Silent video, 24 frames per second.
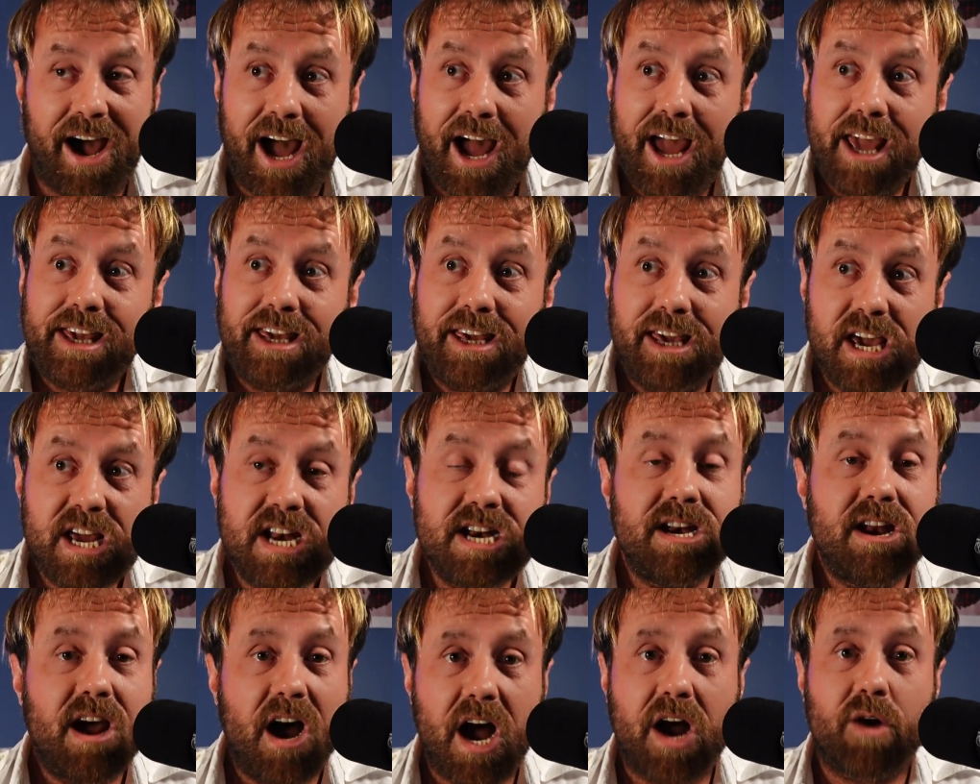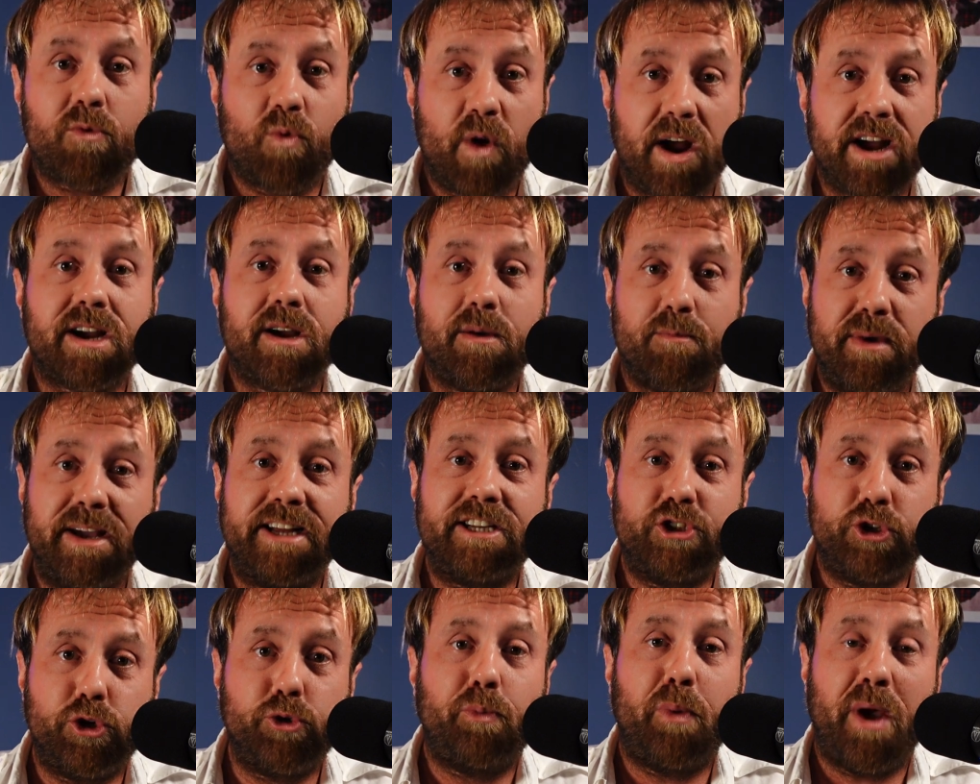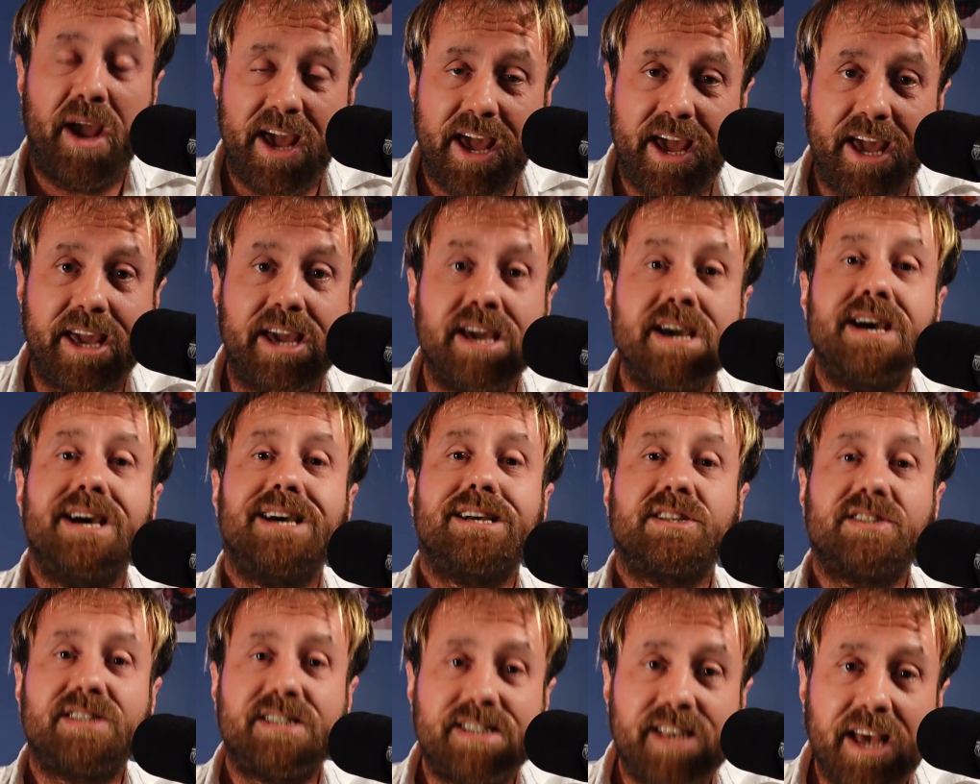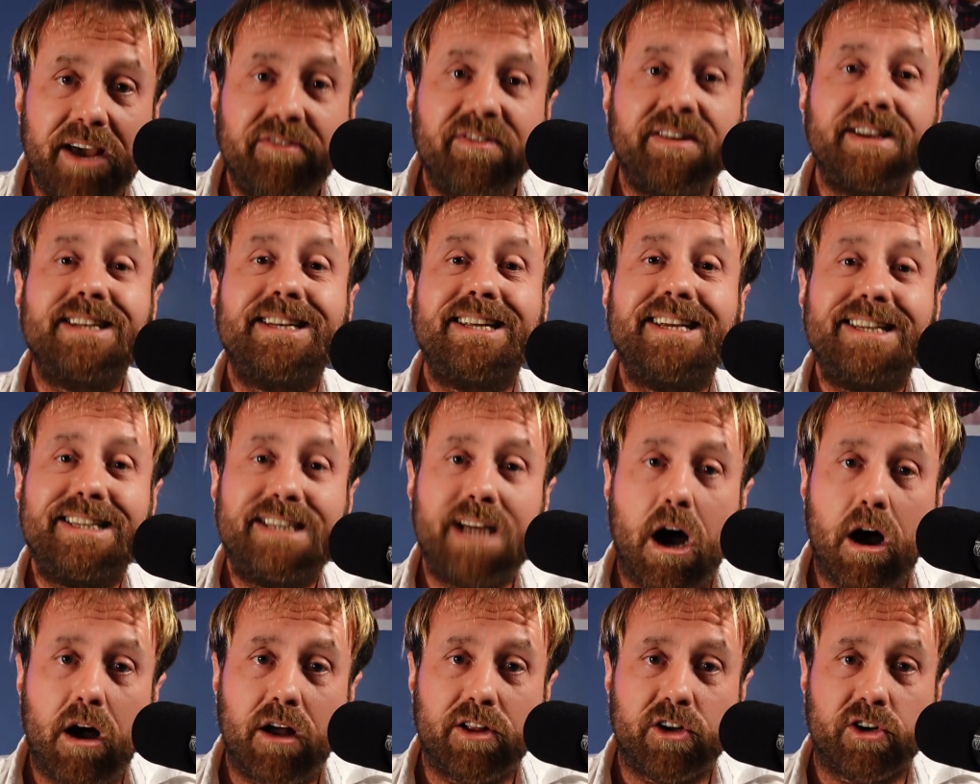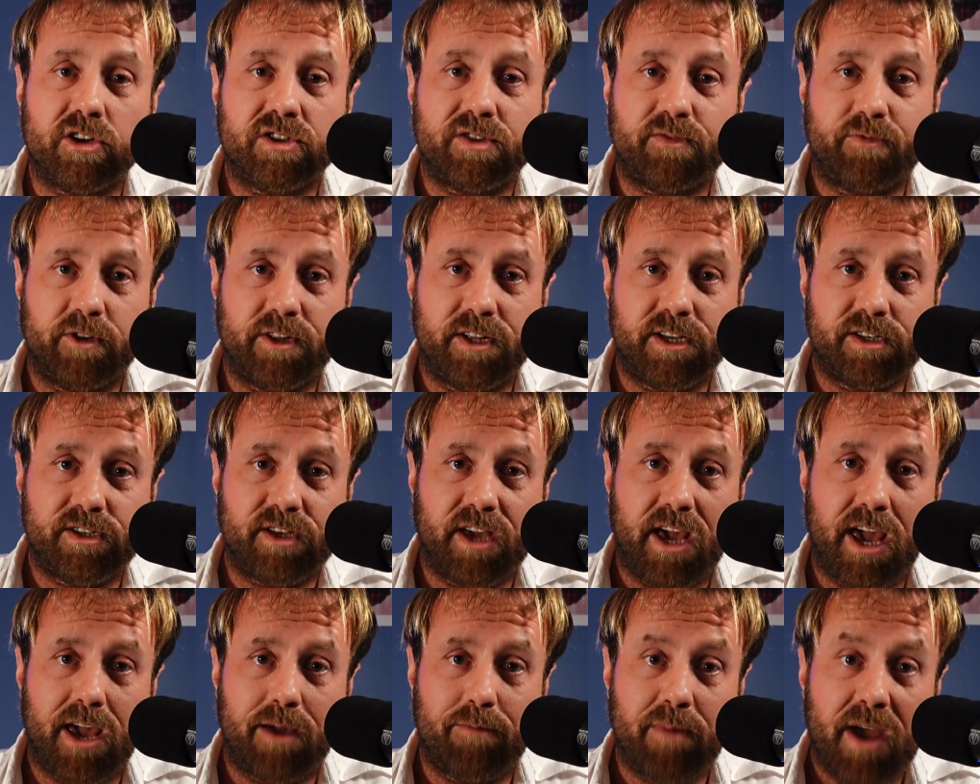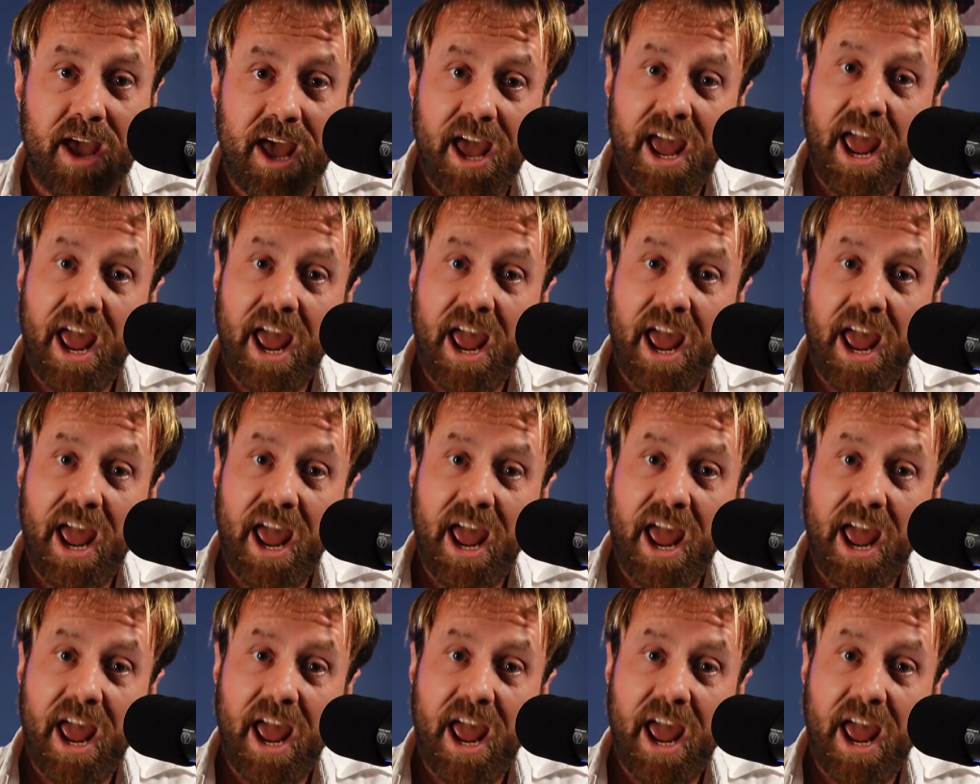I cannot recommend you pay $70 for this game